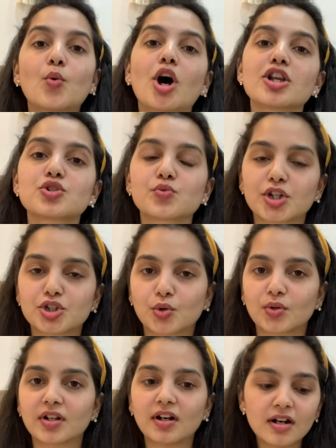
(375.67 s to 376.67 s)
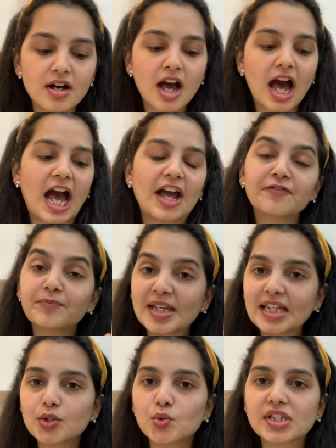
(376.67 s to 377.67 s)
on to a toner i've
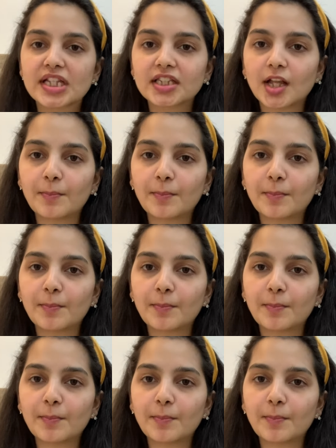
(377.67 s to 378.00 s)
been using the